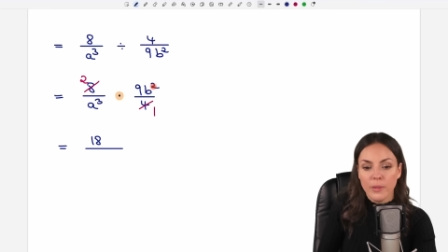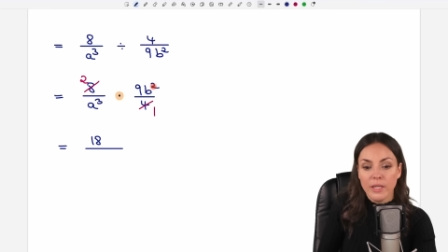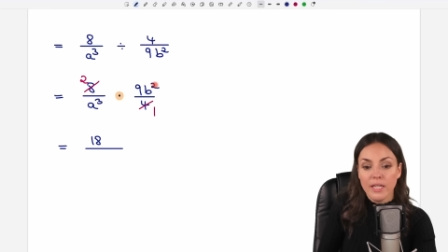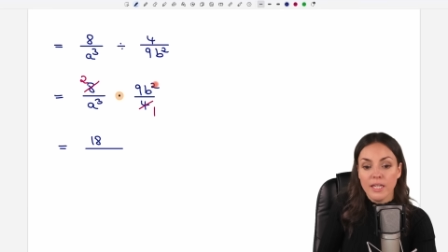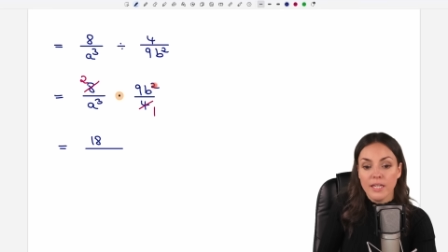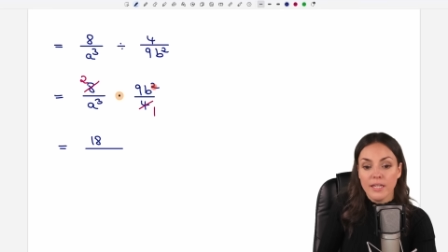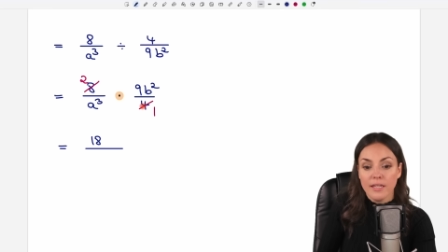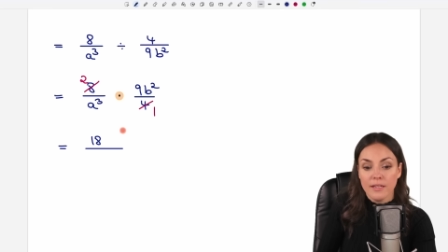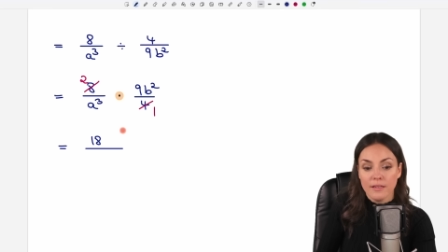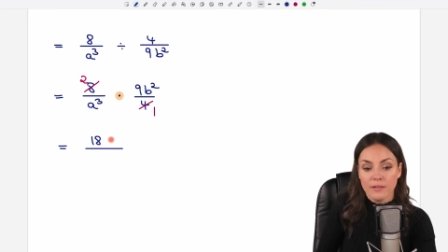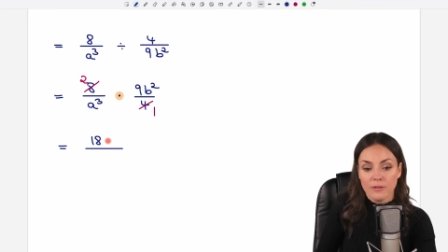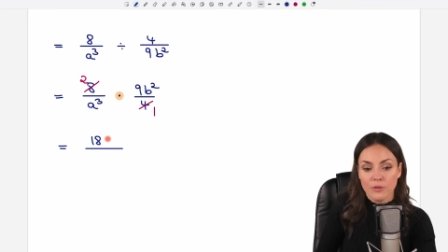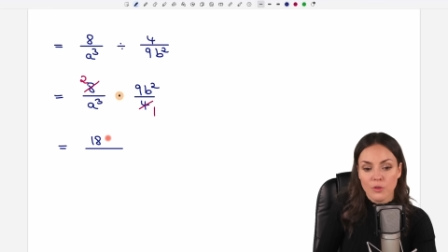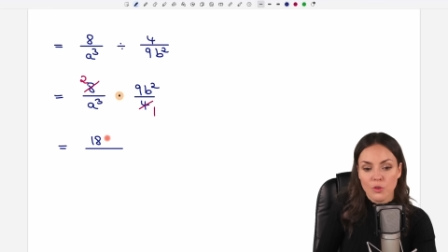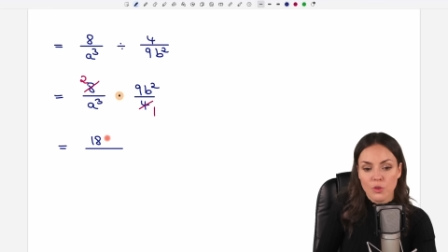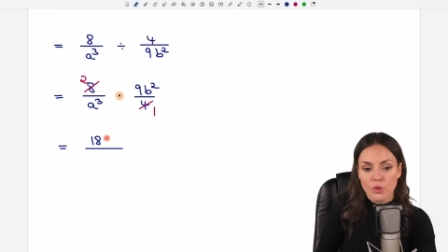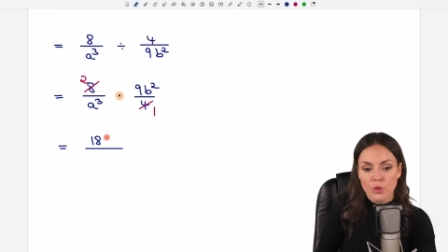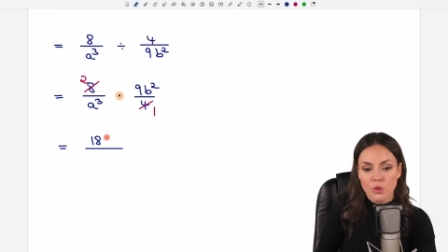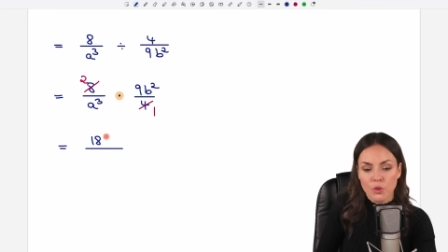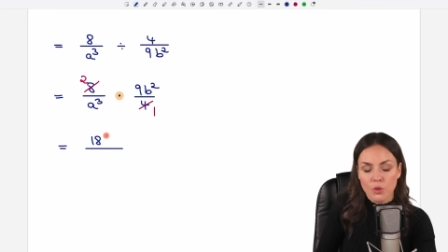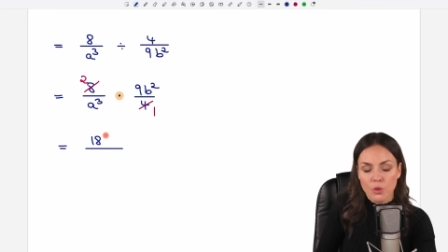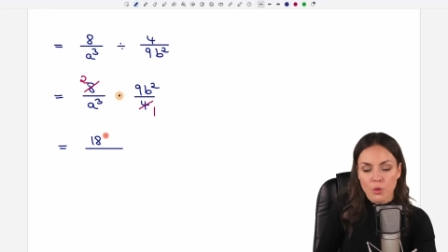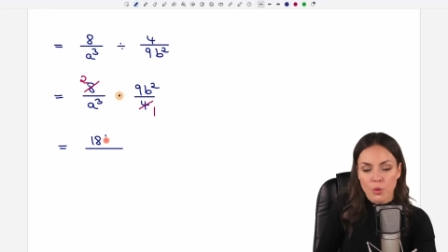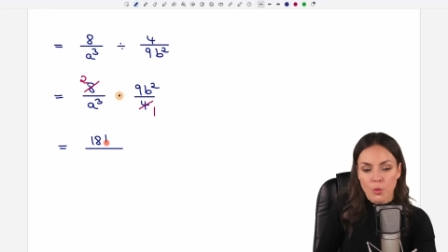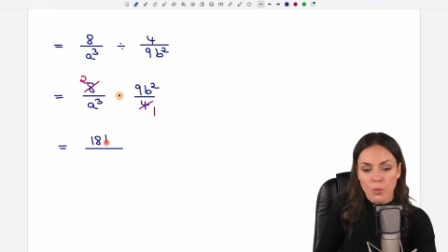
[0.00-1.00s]
B
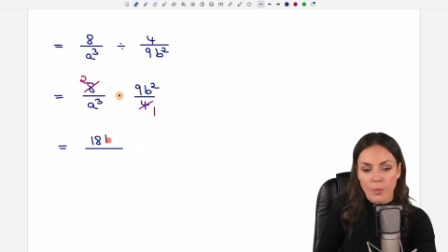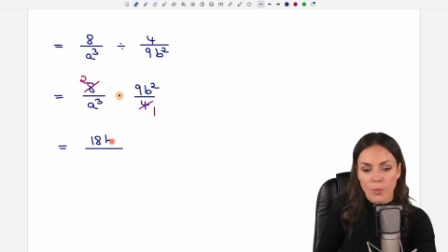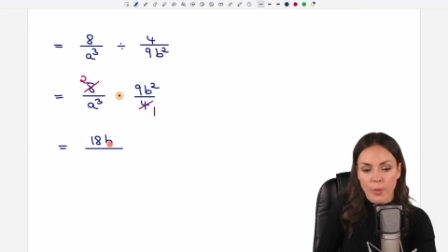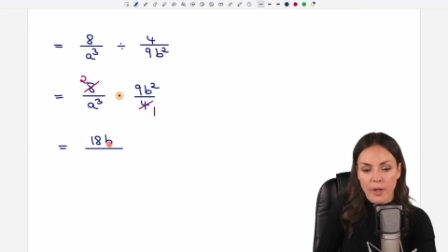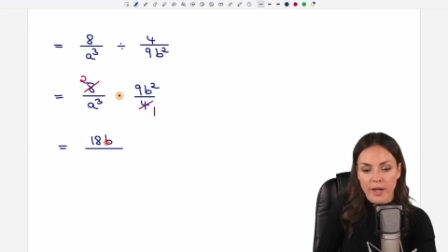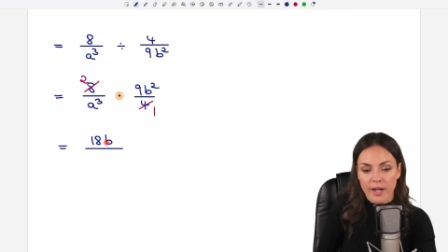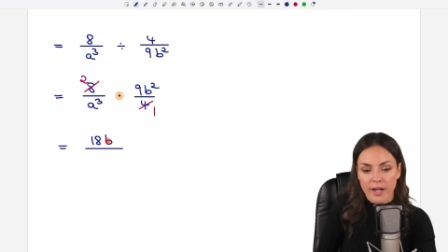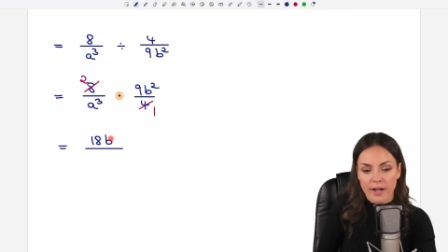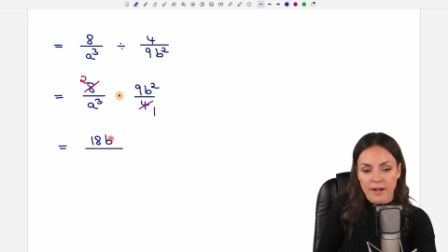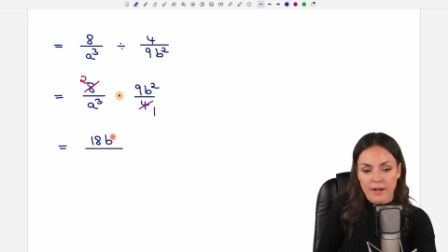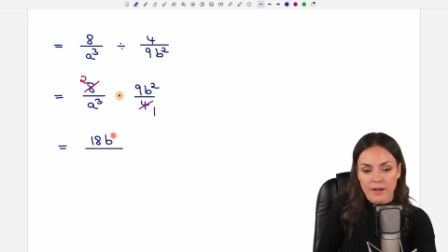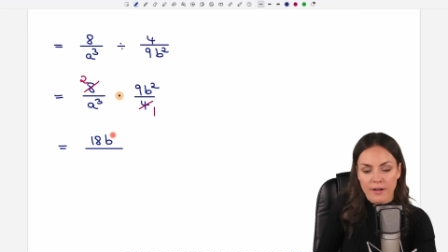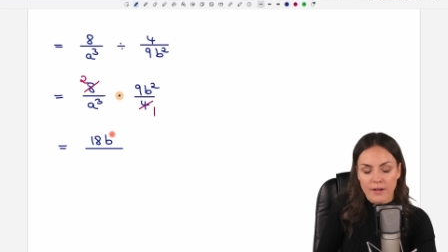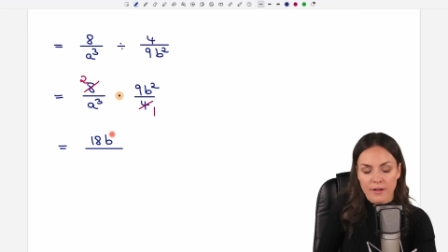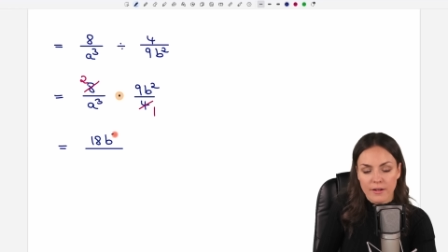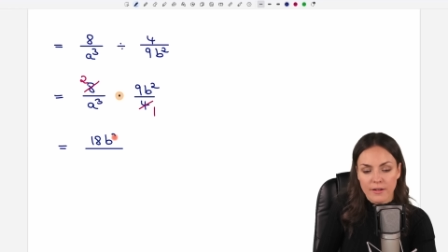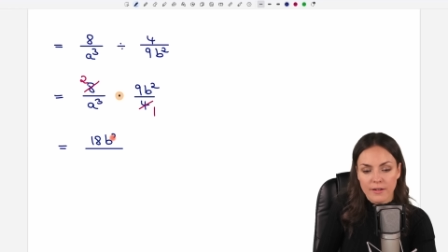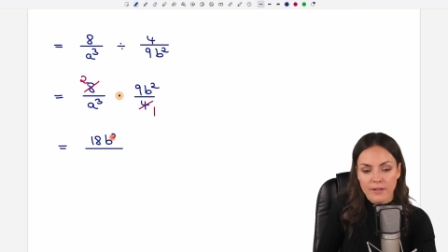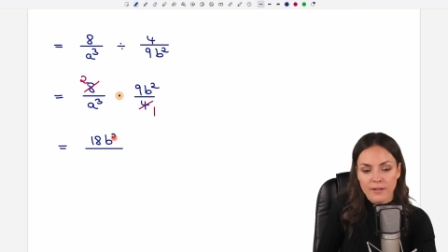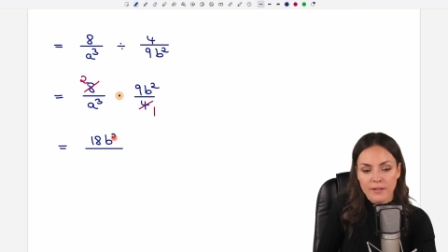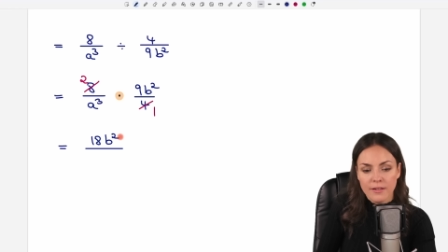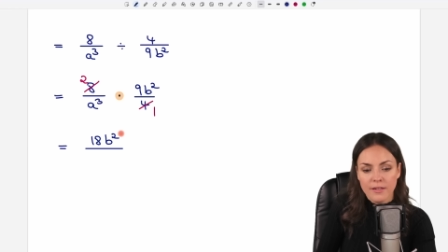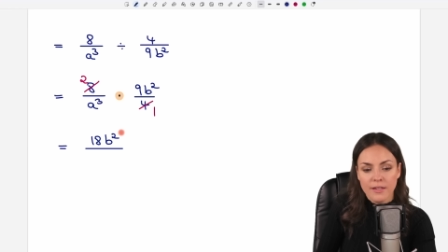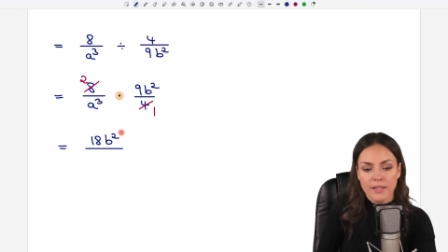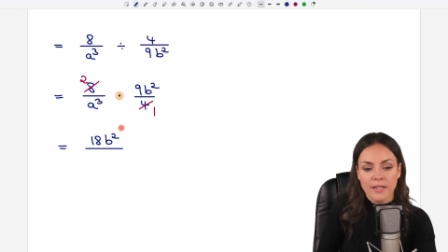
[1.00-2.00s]

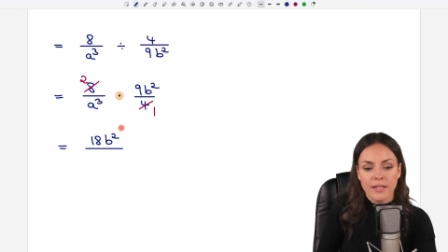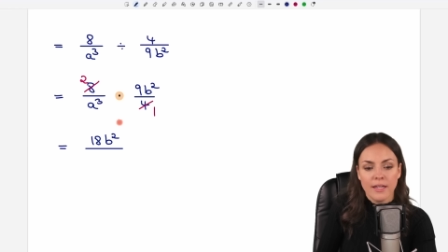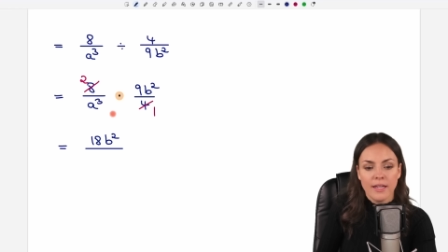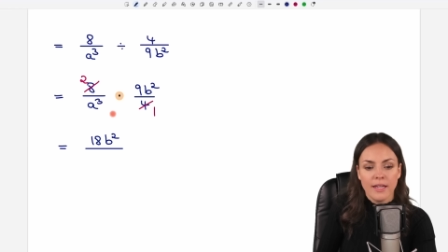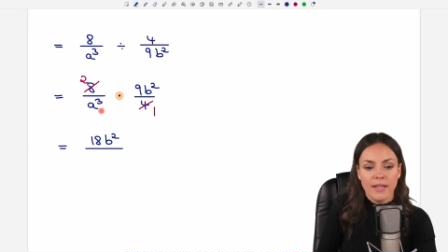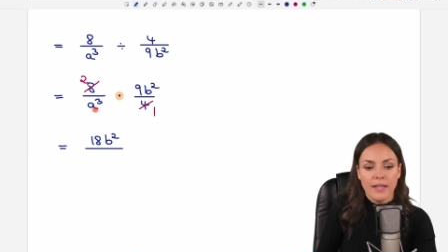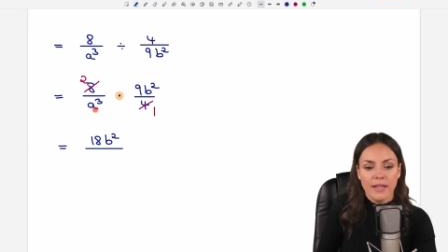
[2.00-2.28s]
squared.